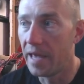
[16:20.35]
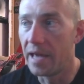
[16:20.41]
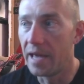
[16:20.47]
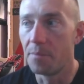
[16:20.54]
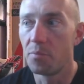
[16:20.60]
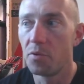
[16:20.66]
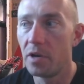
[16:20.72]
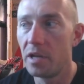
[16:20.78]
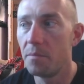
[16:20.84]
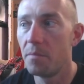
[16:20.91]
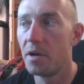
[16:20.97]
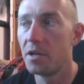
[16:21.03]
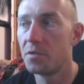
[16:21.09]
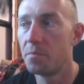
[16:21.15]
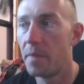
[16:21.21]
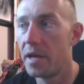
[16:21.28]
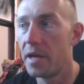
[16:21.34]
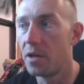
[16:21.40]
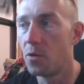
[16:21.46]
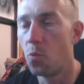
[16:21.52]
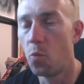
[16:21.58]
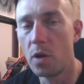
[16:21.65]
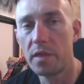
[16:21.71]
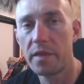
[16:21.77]
and pretty much make
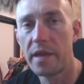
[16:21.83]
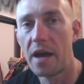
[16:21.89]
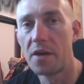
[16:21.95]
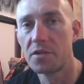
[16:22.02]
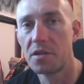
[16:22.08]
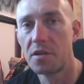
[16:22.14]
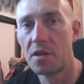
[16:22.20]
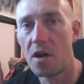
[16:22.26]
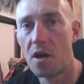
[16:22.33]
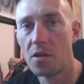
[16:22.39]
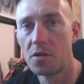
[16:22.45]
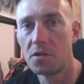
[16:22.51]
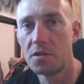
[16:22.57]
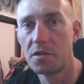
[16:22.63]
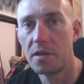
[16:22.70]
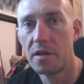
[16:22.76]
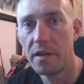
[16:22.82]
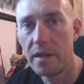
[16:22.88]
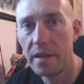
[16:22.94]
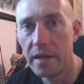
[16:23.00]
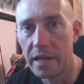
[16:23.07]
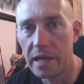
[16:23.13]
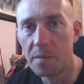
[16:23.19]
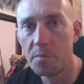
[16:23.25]
$1,000
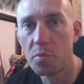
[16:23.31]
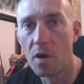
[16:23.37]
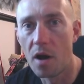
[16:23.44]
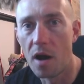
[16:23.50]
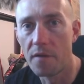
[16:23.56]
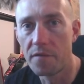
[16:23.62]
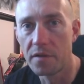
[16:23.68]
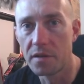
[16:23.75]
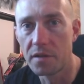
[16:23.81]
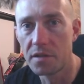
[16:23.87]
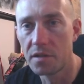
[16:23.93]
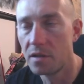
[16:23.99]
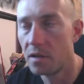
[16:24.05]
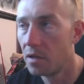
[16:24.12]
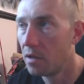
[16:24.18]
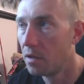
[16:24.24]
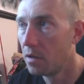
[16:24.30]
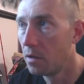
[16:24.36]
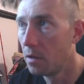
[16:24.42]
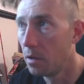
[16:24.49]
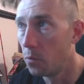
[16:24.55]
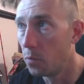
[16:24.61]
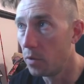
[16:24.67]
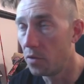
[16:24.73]
in profits
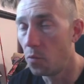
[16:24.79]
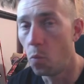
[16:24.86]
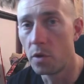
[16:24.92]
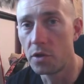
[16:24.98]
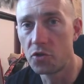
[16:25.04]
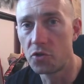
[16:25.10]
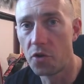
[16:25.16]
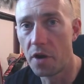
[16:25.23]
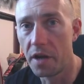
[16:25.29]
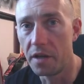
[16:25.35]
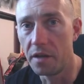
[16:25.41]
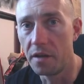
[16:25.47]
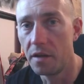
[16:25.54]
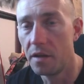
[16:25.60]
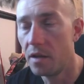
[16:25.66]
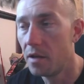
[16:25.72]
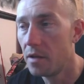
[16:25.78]
with one trade.